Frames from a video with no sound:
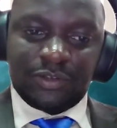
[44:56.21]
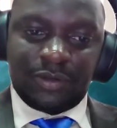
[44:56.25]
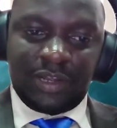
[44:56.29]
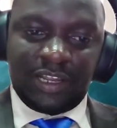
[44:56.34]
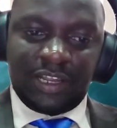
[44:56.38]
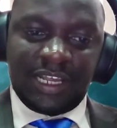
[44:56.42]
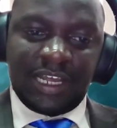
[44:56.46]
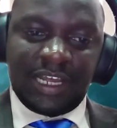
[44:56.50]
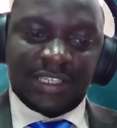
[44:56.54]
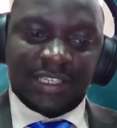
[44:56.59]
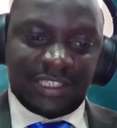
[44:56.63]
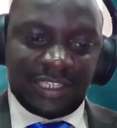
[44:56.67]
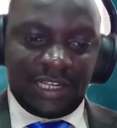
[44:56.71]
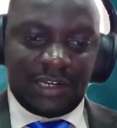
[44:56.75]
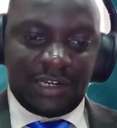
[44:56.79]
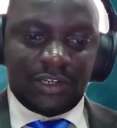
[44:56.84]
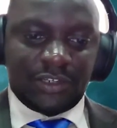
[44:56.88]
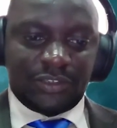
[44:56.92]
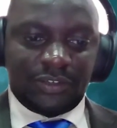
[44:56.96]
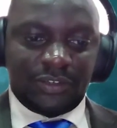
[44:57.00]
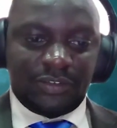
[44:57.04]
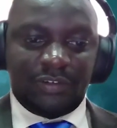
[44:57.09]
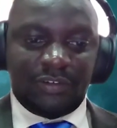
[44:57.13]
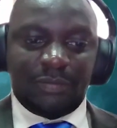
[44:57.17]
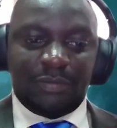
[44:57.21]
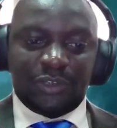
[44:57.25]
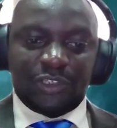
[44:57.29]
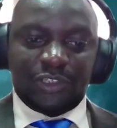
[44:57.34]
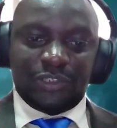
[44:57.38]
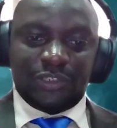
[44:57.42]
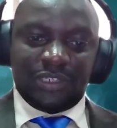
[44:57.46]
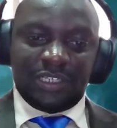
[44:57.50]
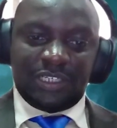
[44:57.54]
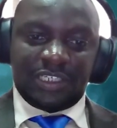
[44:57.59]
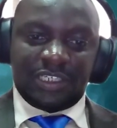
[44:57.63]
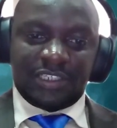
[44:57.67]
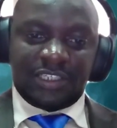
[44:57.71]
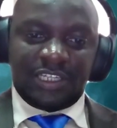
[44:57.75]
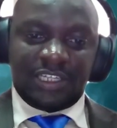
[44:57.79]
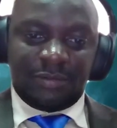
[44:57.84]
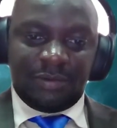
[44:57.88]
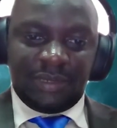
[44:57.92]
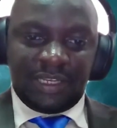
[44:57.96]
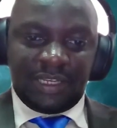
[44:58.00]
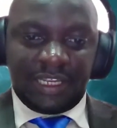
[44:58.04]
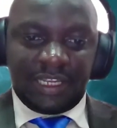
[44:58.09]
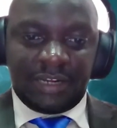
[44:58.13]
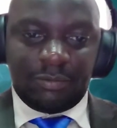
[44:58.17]
So I see a lot of opportunities
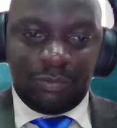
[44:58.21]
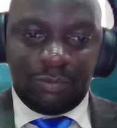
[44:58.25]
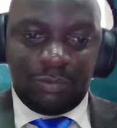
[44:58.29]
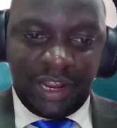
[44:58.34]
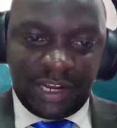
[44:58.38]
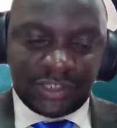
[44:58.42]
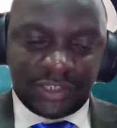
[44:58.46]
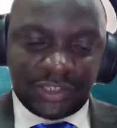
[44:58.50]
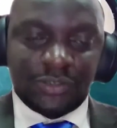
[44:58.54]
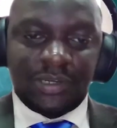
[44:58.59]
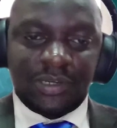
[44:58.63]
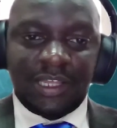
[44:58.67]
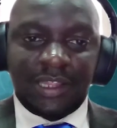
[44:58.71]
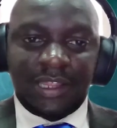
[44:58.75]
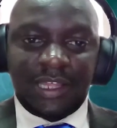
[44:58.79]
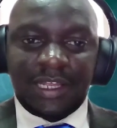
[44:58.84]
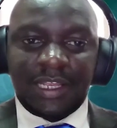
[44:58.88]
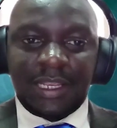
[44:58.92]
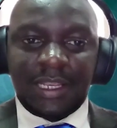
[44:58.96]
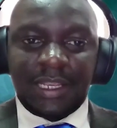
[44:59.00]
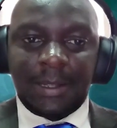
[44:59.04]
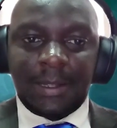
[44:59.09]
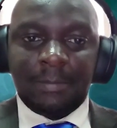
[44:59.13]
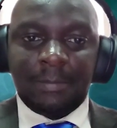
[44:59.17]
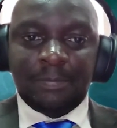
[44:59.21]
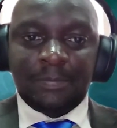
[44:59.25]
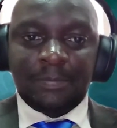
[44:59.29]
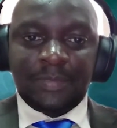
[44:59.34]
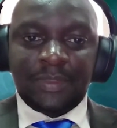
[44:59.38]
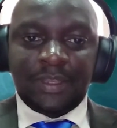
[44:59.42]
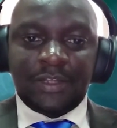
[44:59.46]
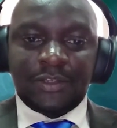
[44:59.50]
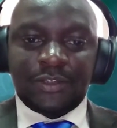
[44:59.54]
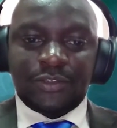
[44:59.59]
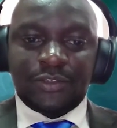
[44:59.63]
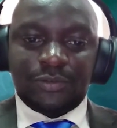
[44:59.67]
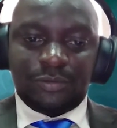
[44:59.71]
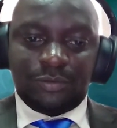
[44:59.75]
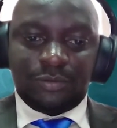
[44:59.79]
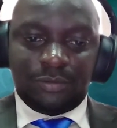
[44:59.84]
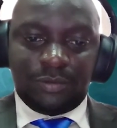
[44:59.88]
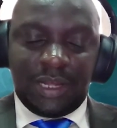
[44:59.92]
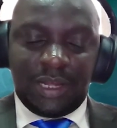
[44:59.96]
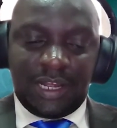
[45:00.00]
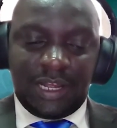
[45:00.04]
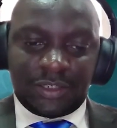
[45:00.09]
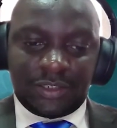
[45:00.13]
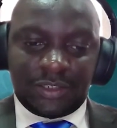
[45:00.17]
that we can work together here
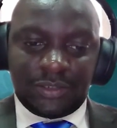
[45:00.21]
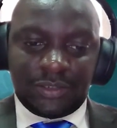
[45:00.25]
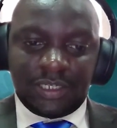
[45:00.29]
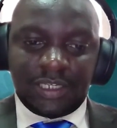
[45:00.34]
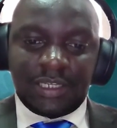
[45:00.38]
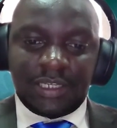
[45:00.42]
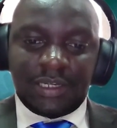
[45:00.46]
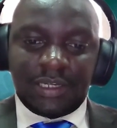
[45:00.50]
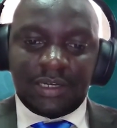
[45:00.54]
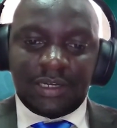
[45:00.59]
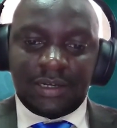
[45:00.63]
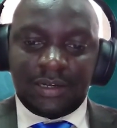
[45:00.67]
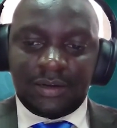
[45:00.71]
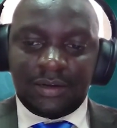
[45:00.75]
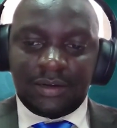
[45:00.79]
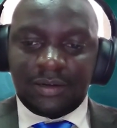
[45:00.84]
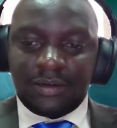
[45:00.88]
to actually